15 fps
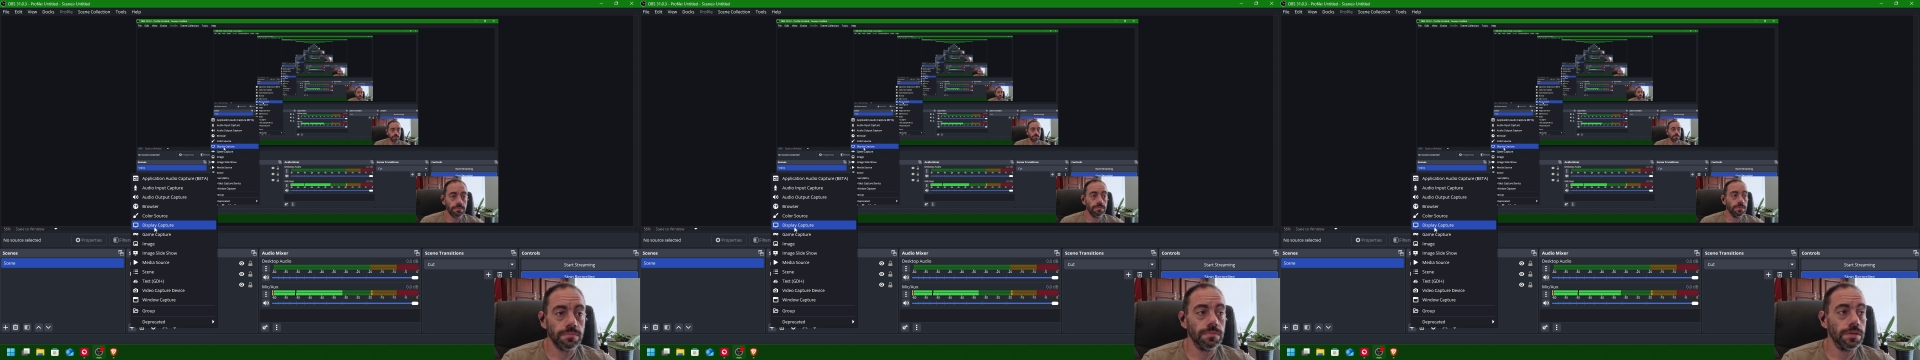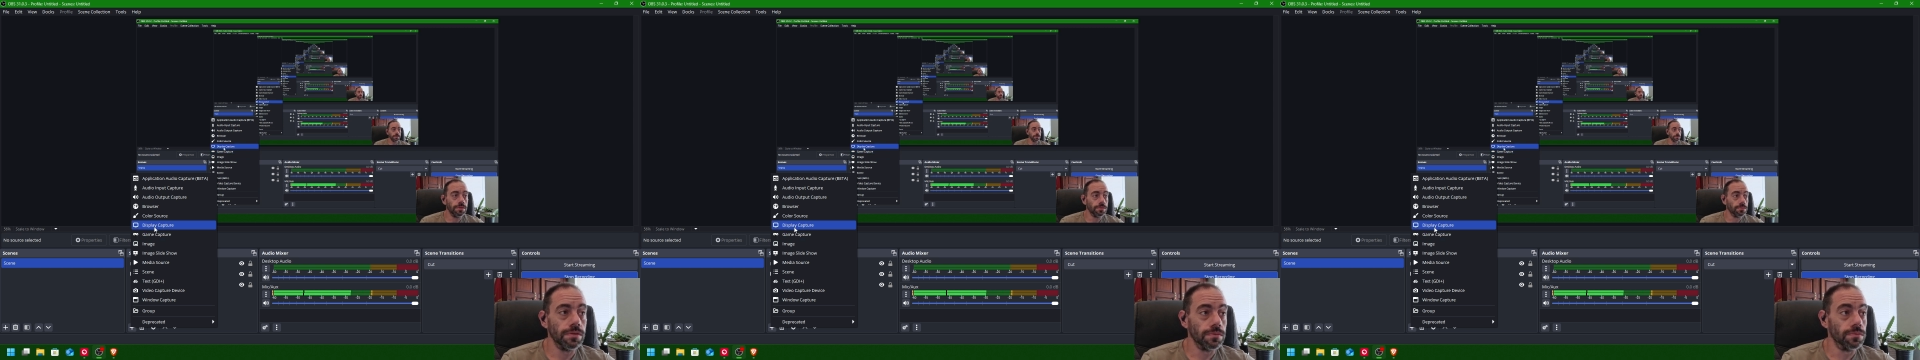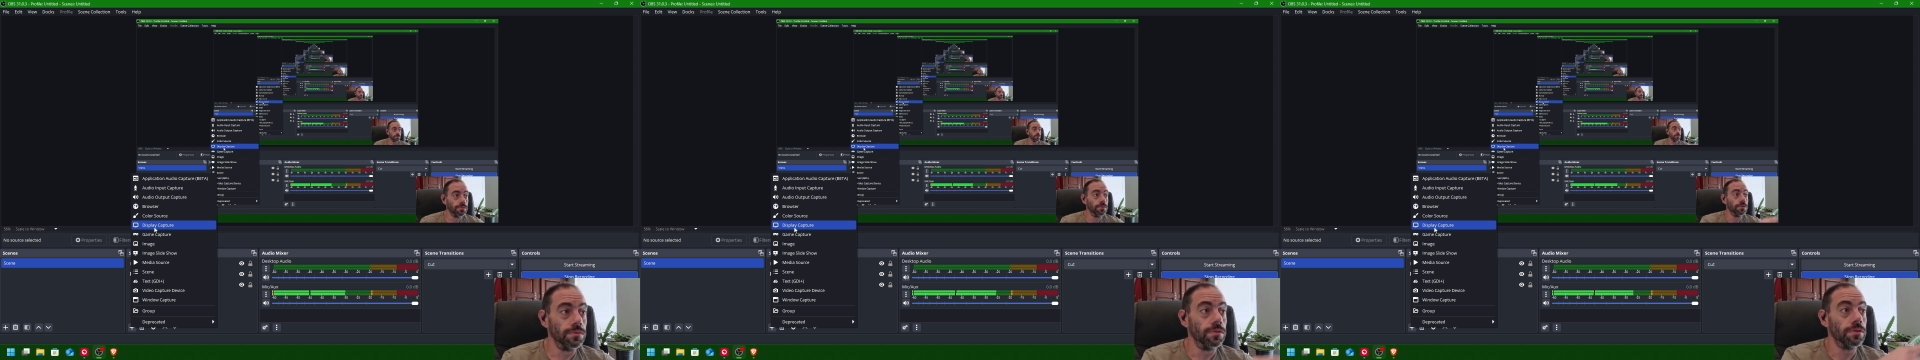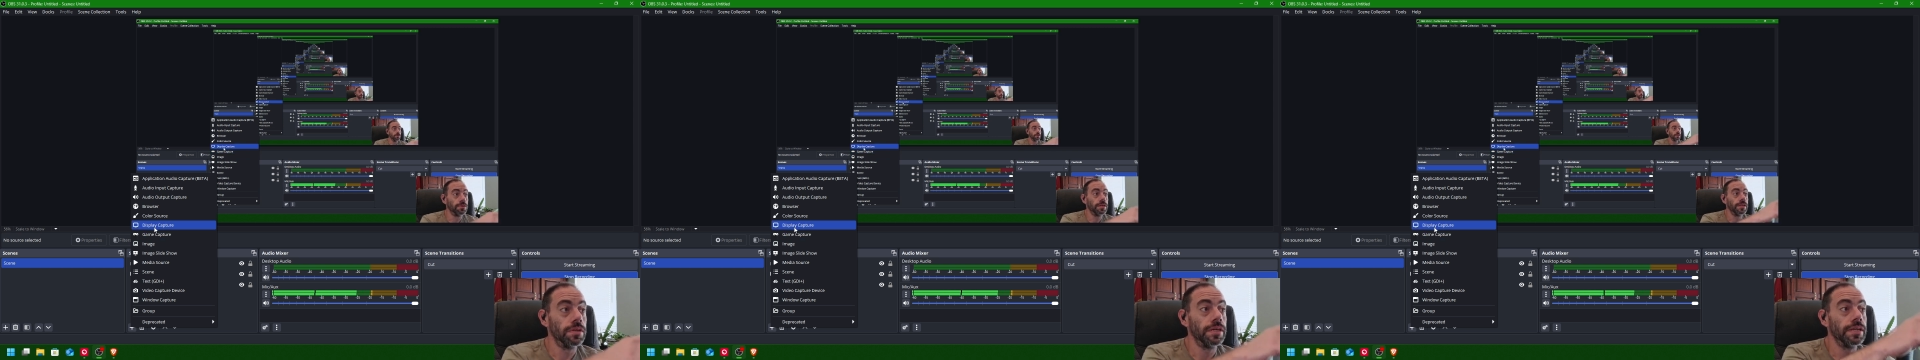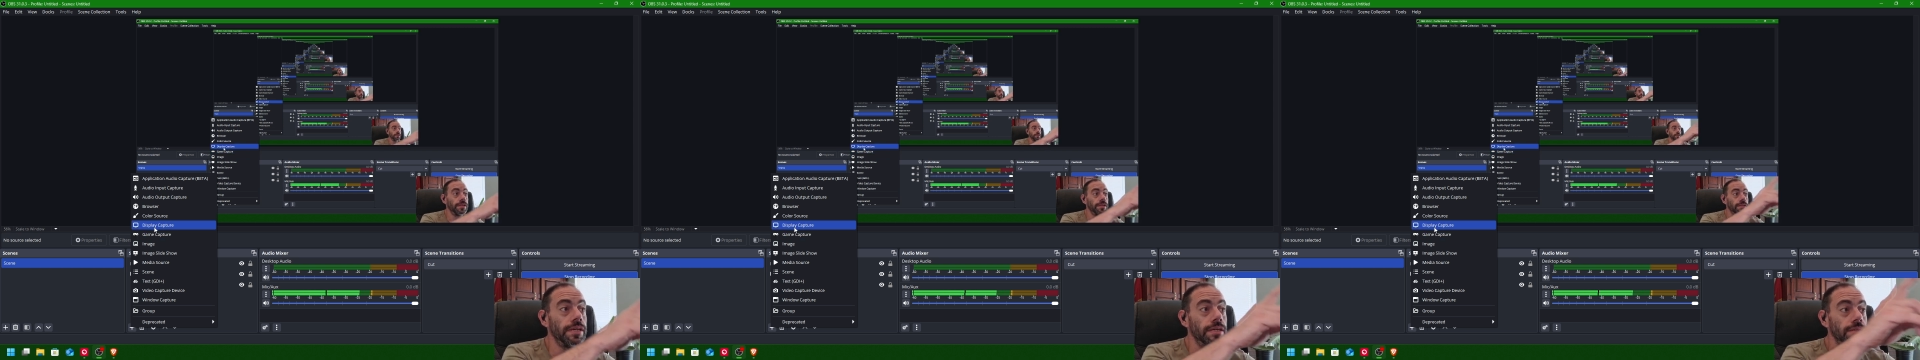You're
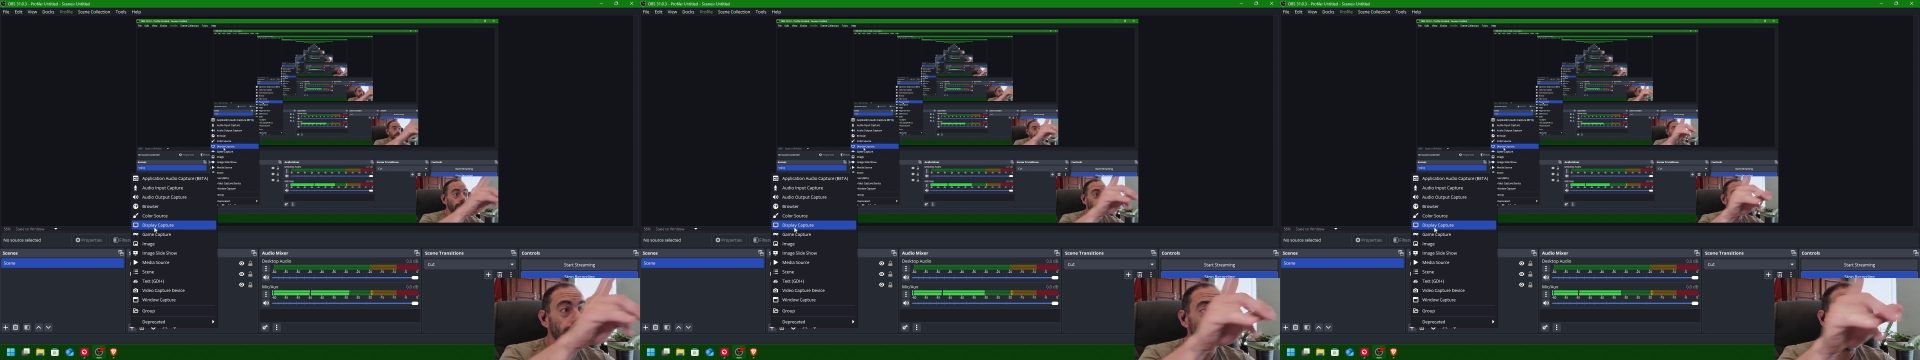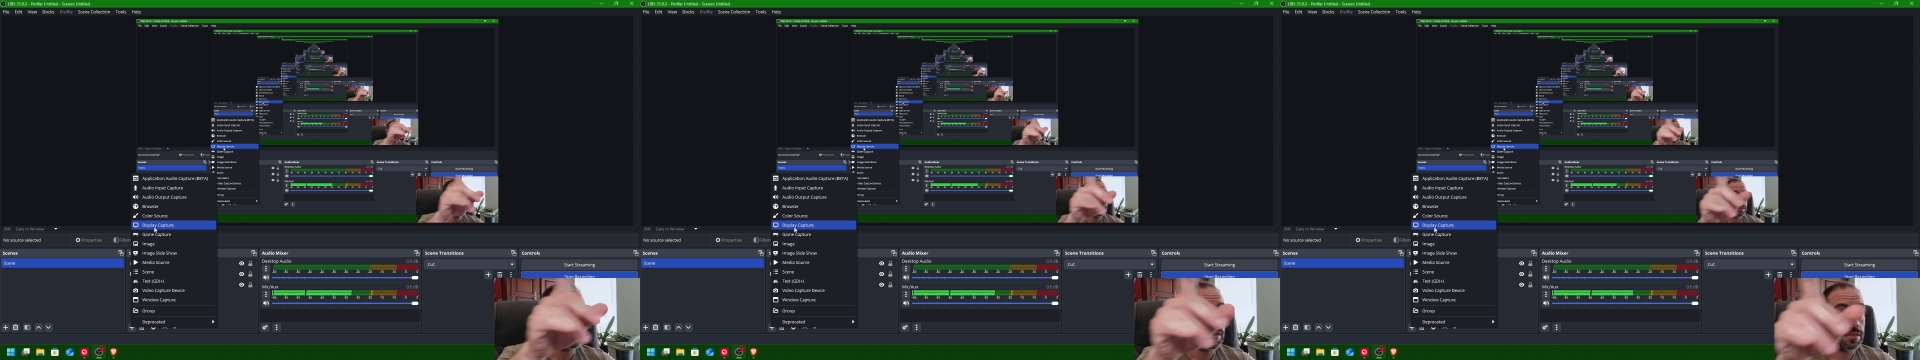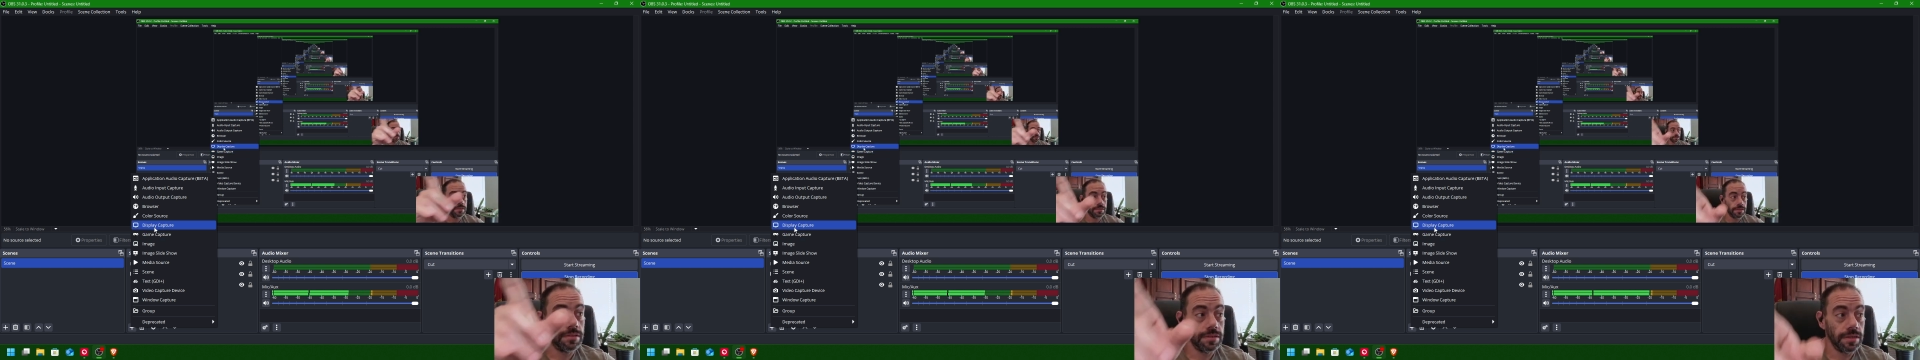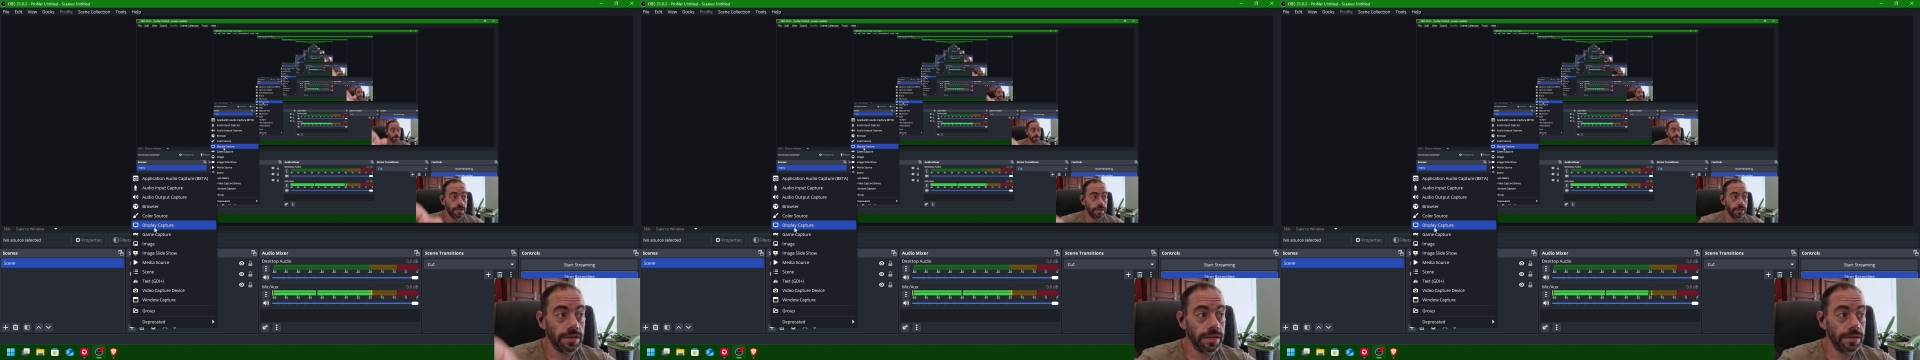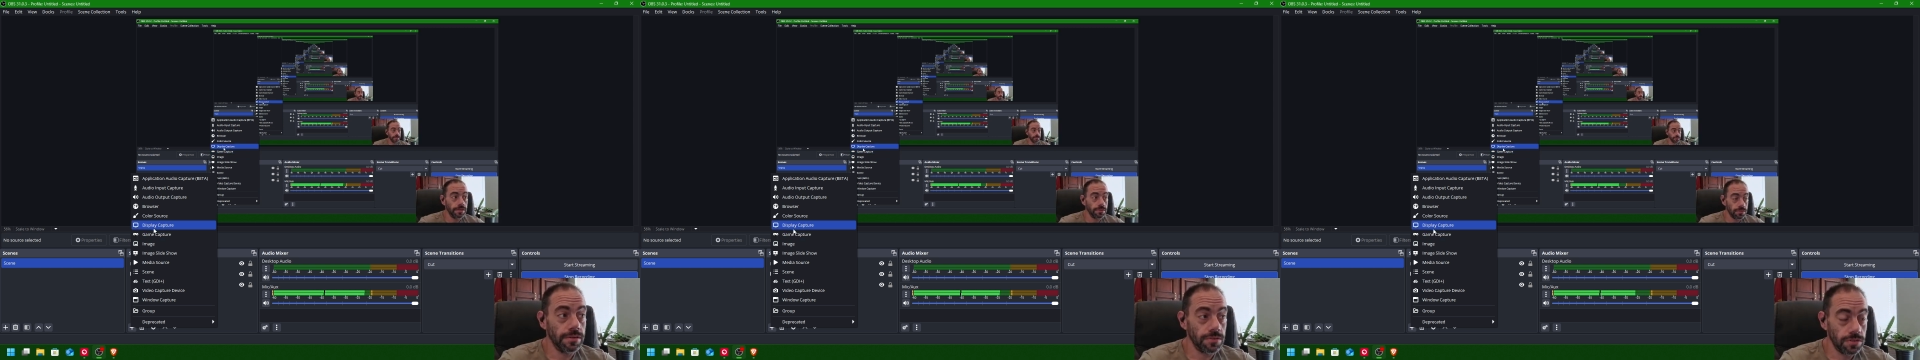looking at the
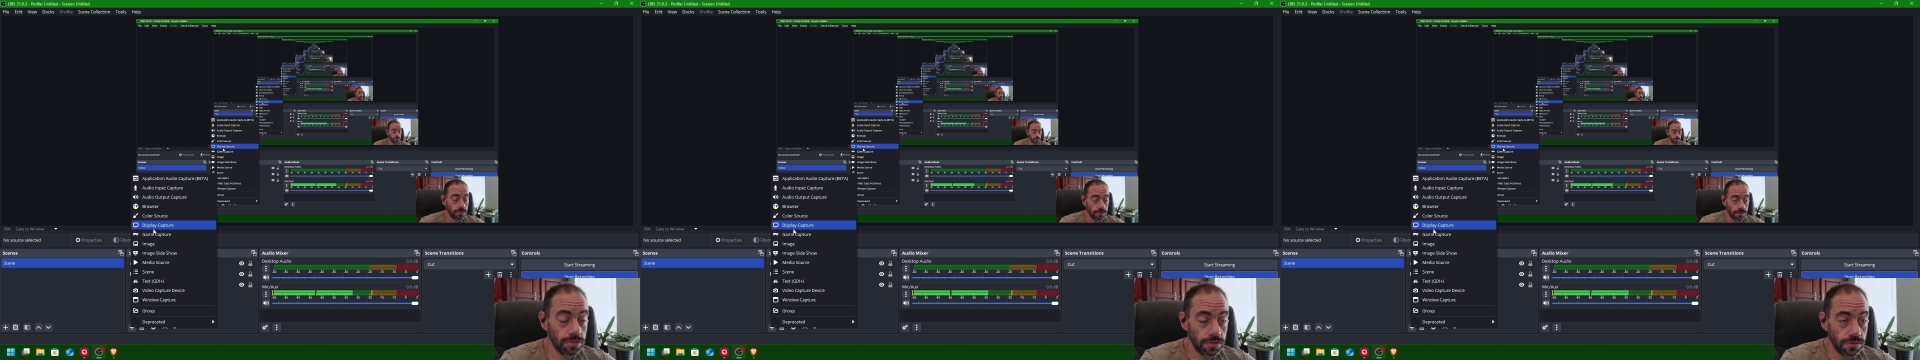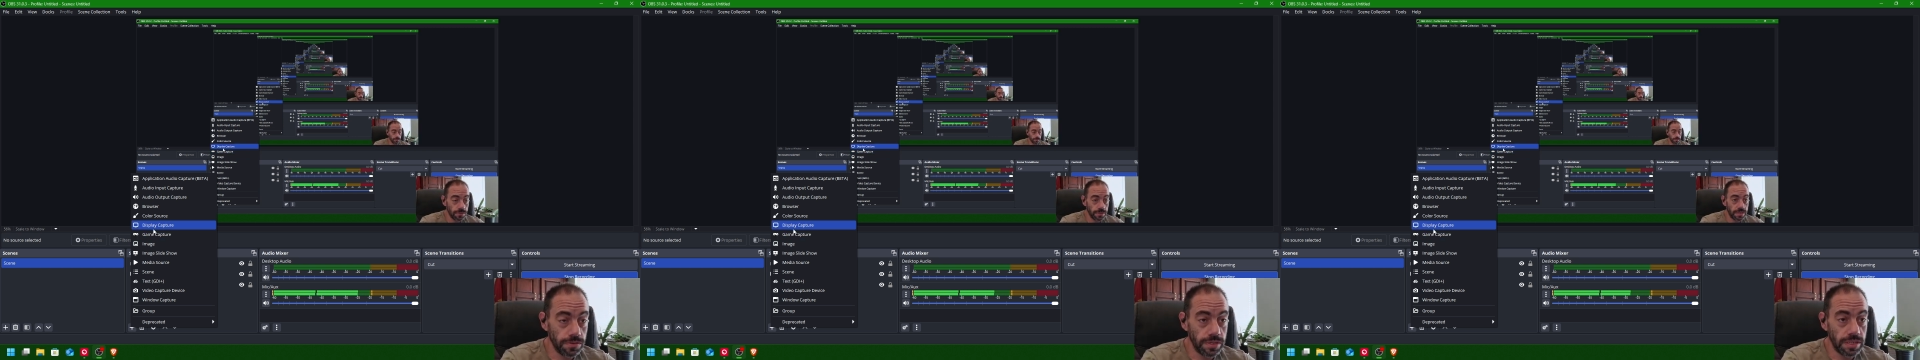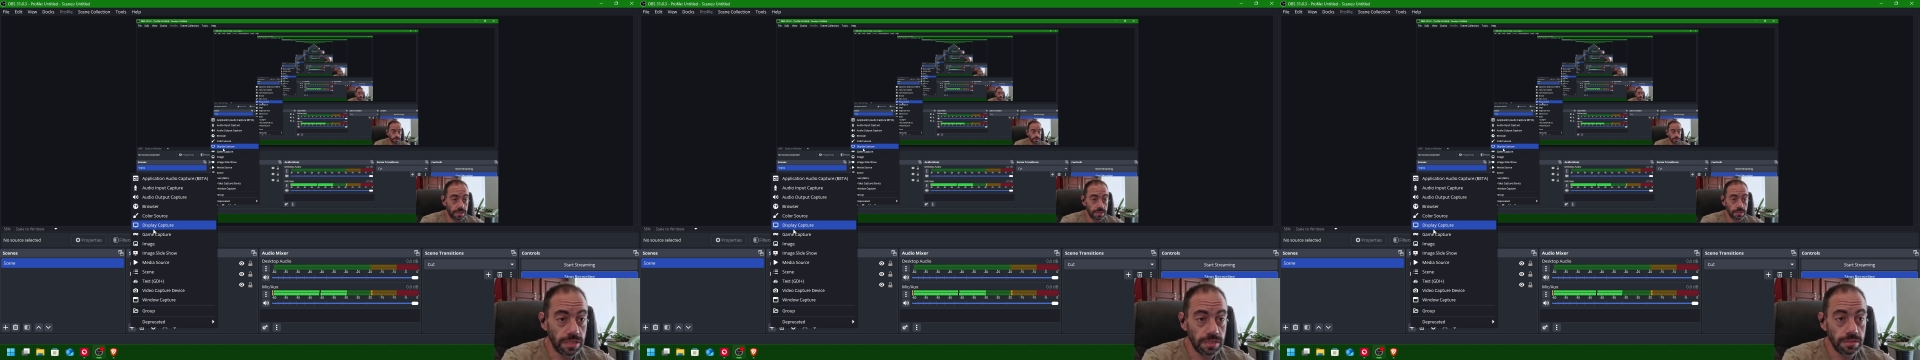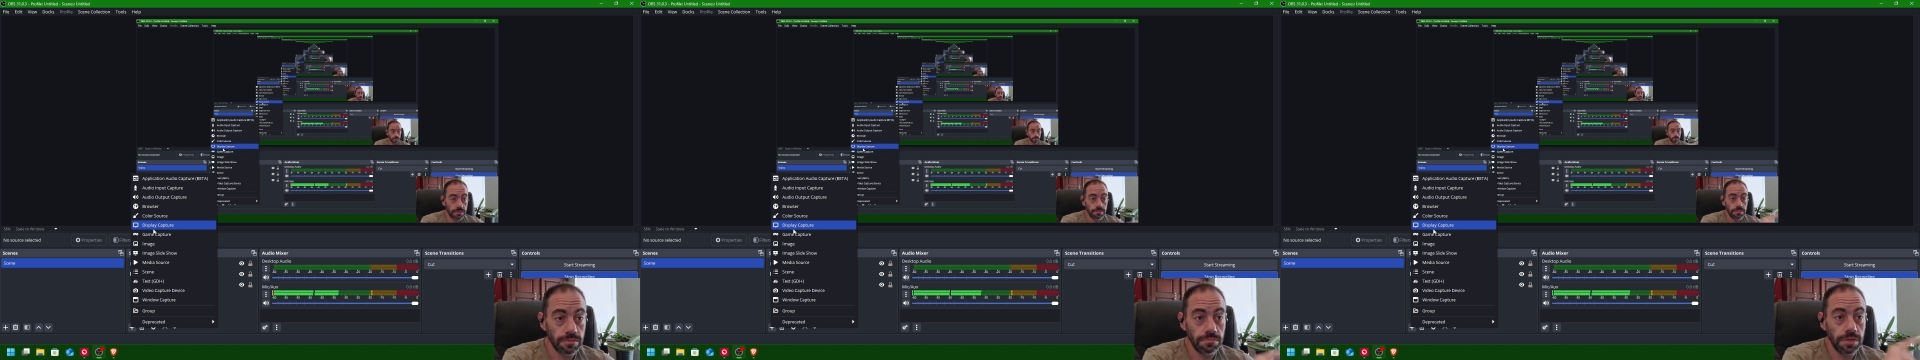entire screen